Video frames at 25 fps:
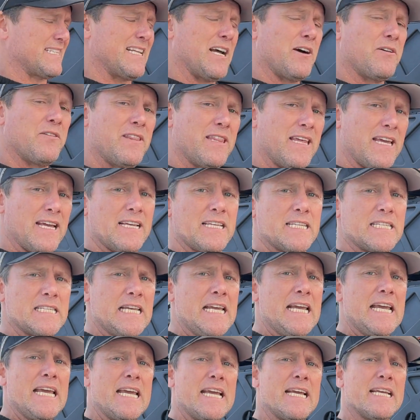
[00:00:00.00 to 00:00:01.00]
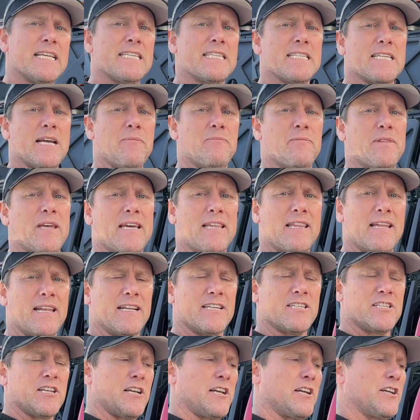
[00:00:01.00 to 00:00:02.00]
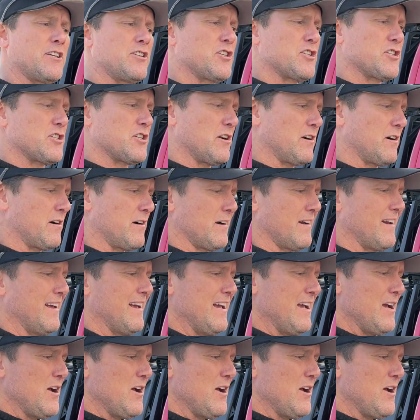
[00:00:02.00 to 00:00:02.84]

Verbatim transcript: Now, this is something that is a concern